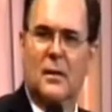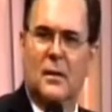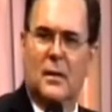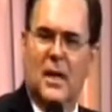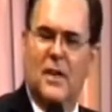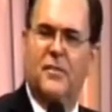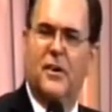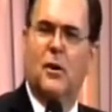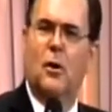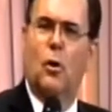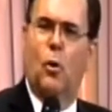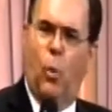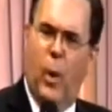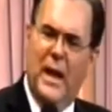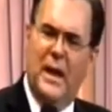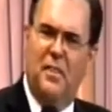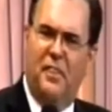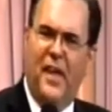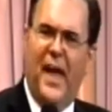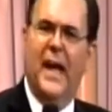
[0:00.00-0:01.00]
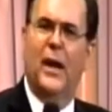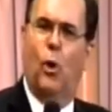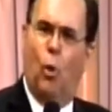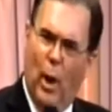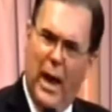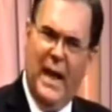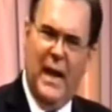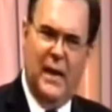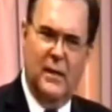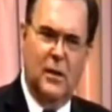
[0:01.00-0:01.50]
If you're going to quit a thing,
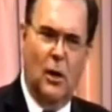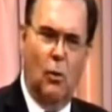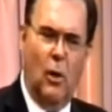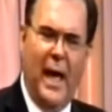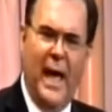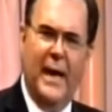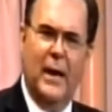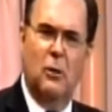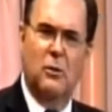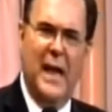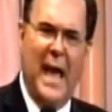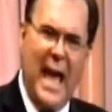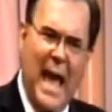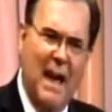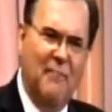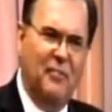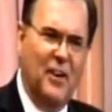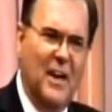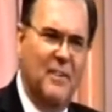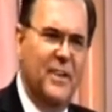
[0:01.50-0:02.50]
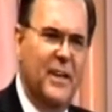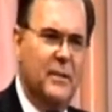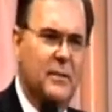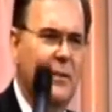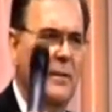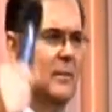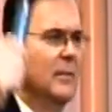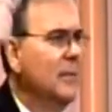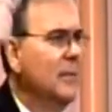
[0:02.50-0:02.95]
quit it. Don't hang on to half of it.